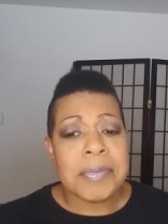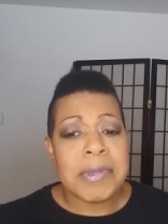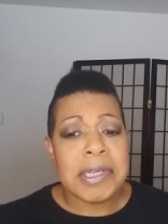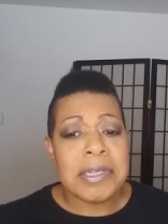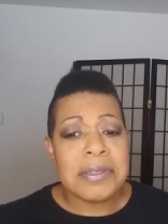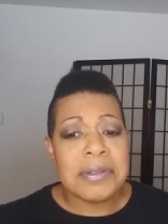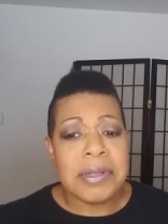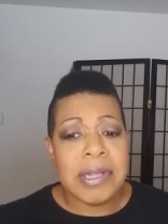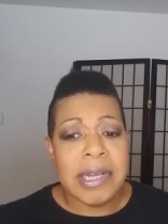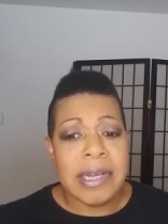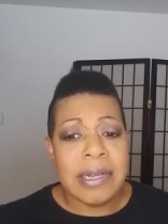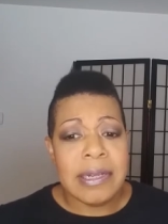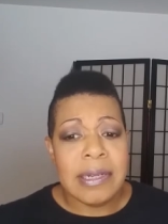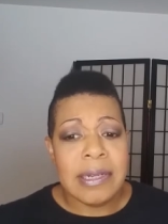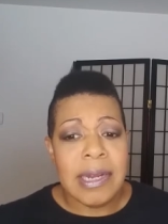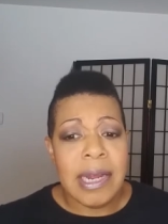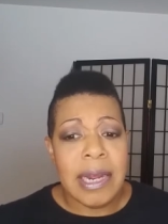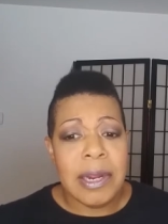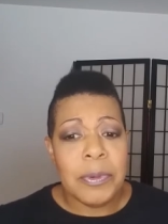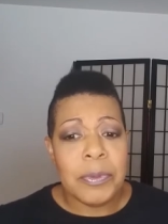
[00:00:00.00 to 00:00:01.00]
So that
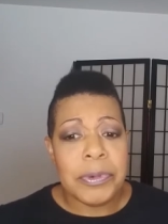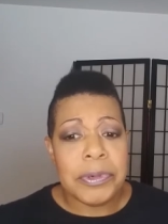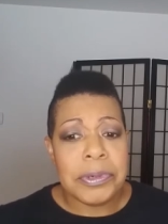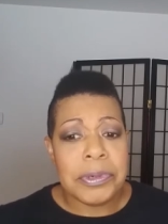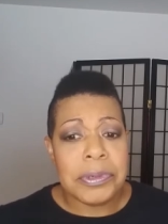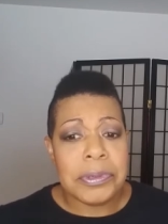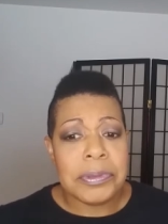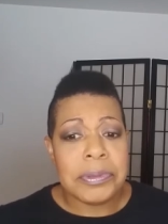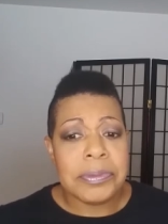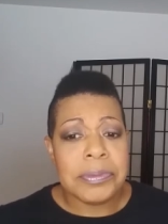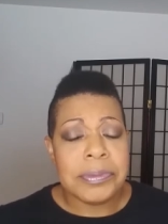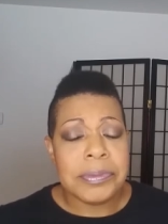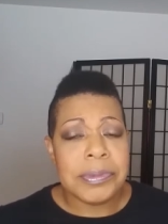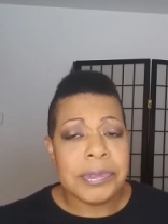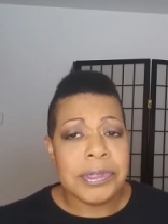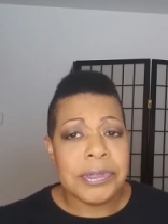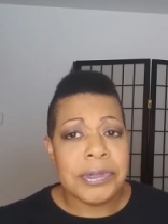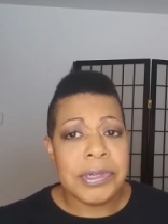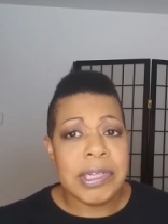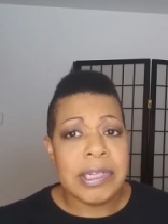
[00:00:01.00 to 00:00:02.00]
I will
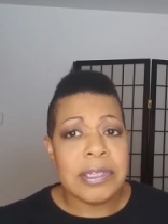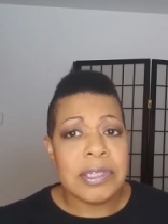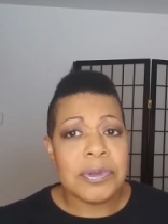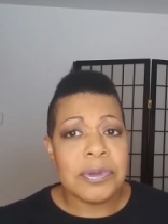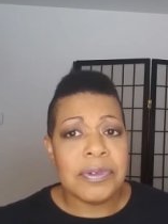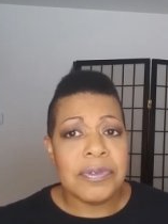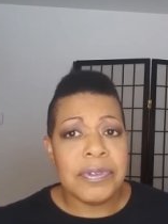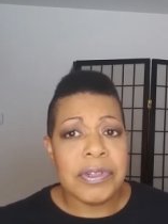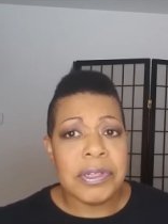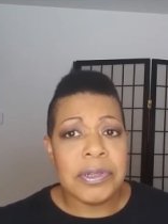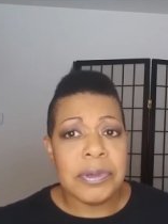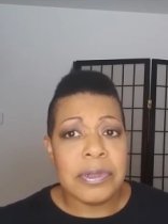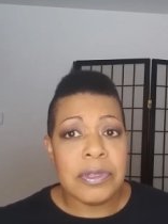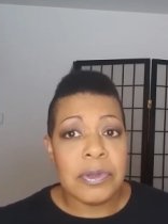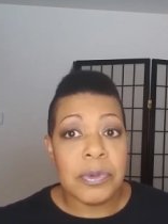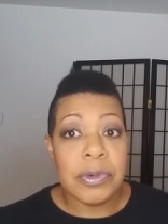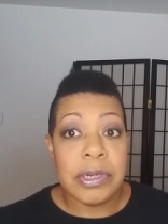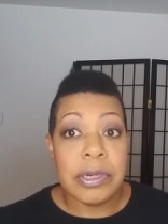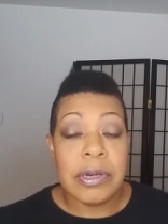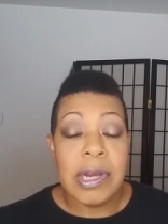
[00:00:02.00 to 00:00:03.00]
turn that into a video as
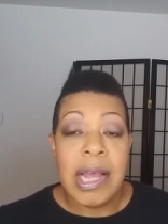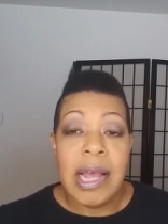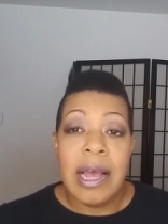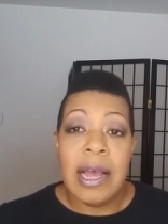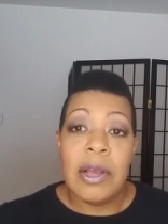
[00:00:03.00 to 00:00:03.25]
well.